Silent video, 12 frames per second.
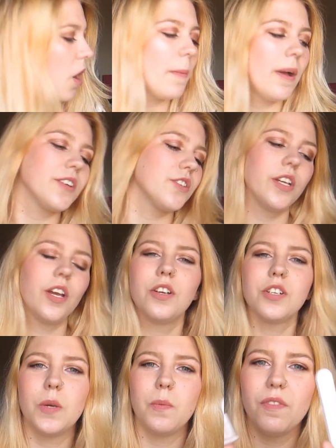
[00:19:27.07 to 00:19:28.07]
I'm actually going to
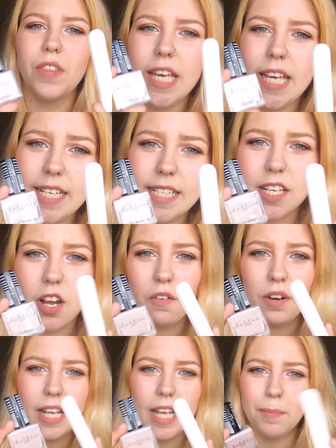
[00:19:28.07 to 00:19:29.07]
do with these
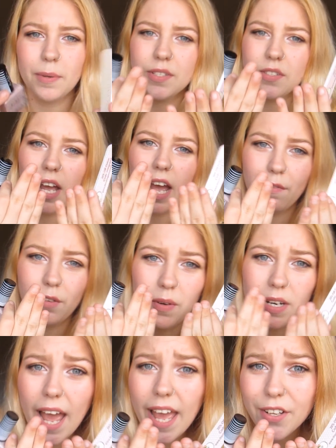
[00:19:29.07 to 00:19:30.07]
currently because I have no
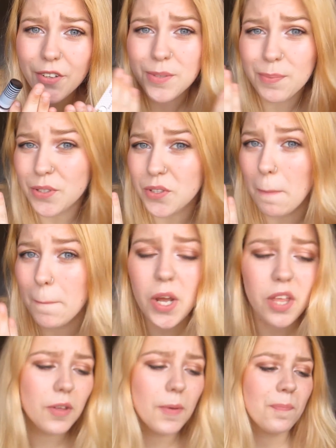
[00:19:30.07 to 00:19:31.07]
nails, because I
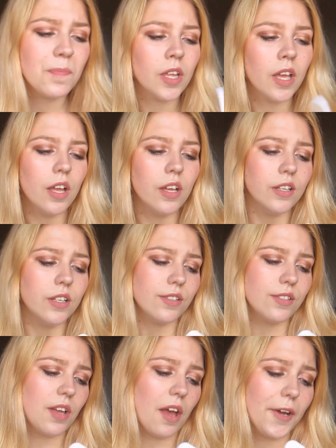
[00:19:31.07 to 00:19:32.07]
bite them.
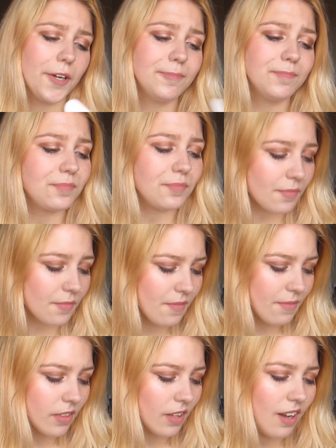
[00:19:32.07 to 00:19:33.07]
So
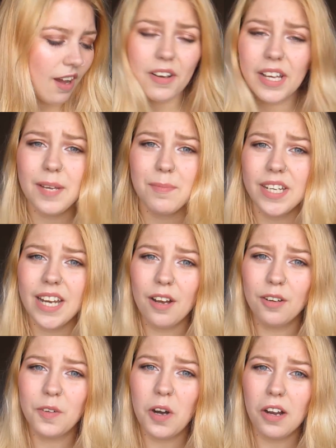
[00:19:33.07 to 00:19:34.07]
I'll keep the
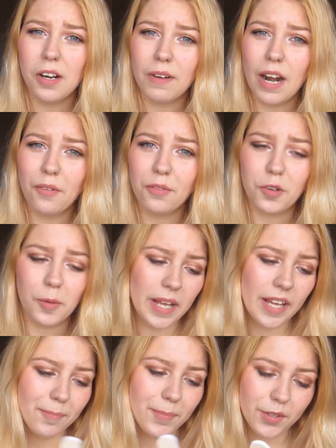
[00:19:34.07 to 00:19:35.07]
nail file around for a
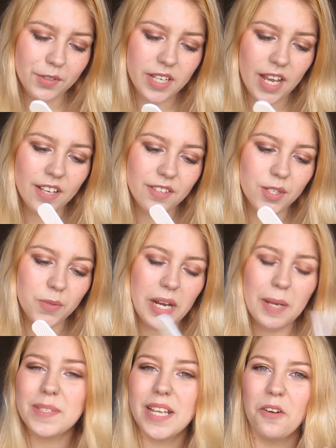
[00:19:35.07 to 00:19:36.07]
bit because it has the
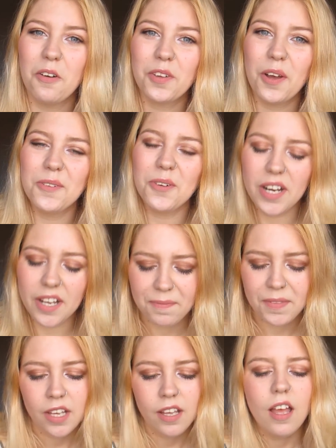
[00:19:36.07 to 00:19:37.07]
20% off code on it.
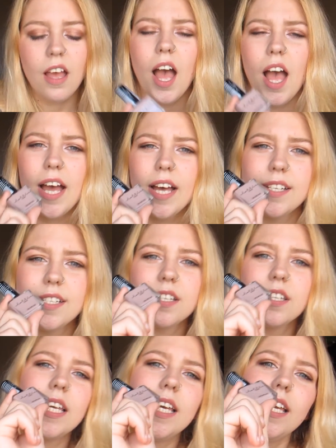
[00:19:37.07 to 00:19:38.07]
And
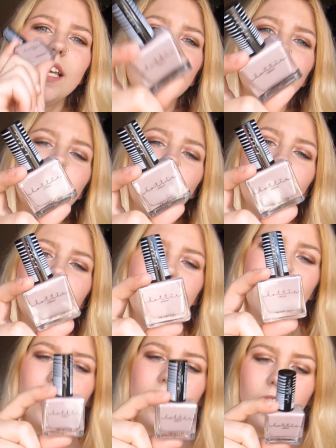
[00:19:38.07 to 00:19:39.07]
the Lottie